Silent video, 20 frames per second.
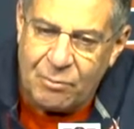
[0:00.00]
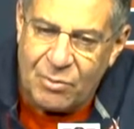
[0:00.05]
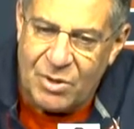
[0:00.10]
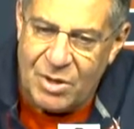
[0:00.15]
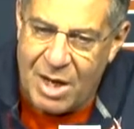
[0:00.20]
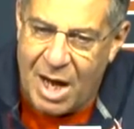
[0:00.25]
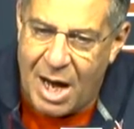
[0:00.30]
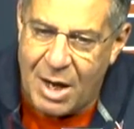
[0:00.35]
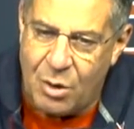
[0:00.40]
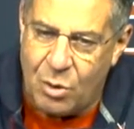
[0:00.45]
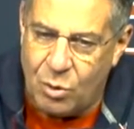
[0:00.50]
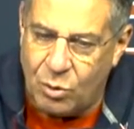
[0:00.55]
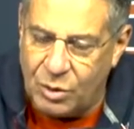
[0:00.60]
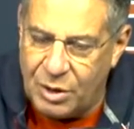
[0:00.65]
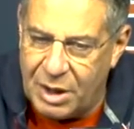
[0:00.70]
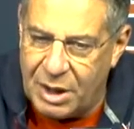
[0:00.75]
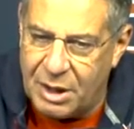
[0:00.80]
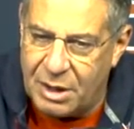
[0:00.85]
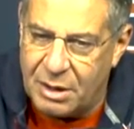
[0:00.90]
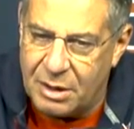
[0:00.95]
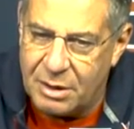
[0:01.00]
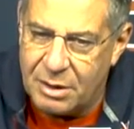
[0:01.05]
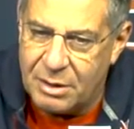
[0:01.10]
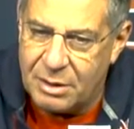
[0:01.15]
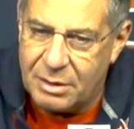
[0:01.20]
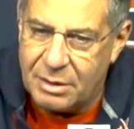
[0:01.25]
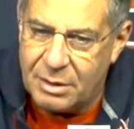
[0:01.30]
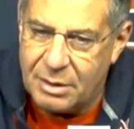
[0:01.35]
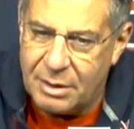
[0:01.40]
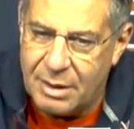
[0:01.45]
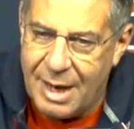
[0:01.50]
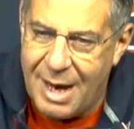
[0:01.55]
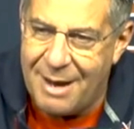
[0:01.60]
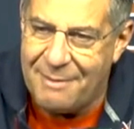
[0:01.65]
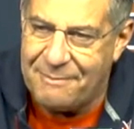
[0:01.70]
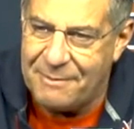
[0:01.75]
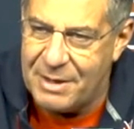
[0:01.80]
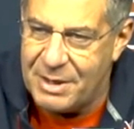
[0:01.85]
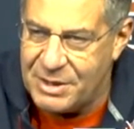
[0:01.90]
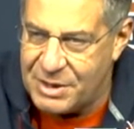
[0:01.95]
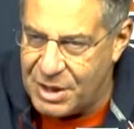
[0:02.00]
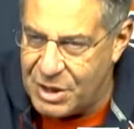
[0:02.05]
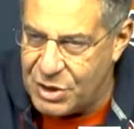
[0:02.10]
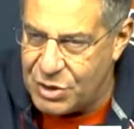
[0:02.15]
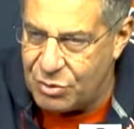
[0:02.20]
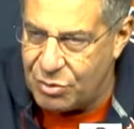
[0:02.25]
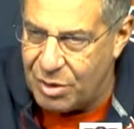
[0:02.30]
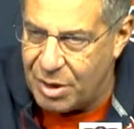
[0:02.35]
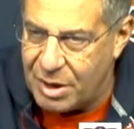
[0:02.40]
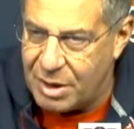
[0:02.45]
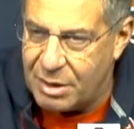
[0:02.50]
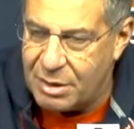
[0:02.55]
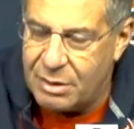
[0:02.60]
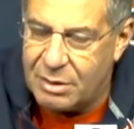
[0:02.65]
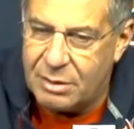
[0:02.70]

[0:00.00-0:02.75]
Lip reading: not only Anthony's injury